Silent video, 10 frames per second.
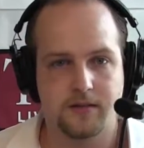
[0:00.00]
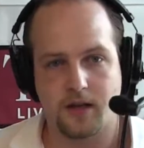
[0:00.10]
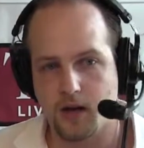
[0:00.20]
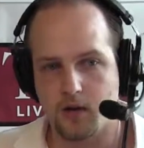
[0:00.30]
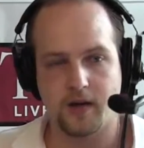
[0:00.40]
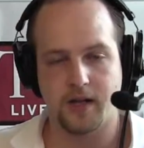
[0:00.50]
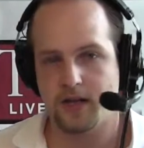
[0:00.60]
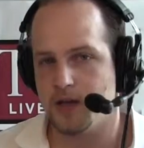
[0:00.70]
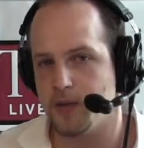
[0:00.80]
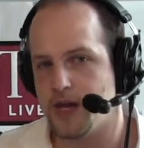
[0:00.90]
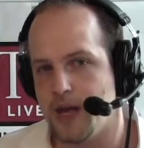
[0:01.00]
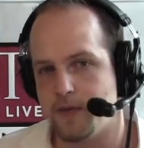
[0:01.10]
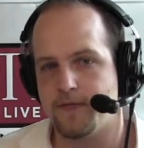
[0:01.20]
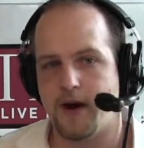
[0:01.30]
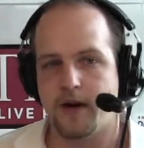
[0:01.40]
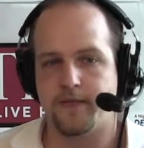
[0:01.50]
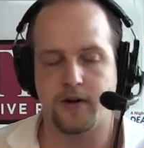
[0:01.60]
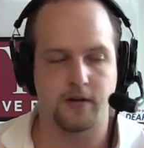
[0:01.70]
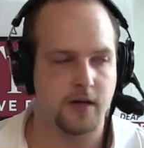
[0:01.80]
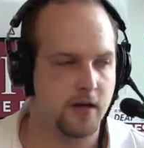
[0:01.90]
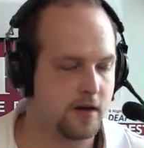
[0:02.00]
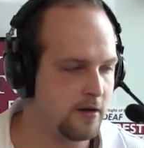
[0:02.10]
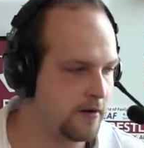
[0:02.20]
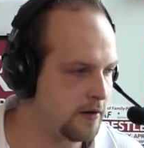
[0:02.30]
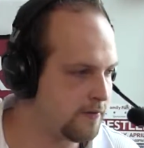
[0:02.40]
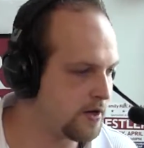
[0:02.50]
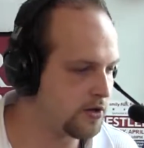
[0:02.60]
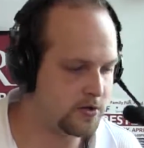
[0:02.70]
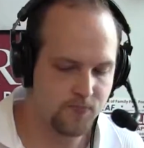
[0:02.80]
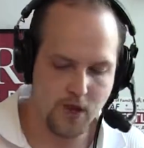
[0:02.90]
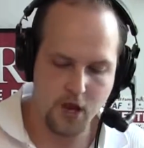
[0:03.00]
we can't be fired if he interferes.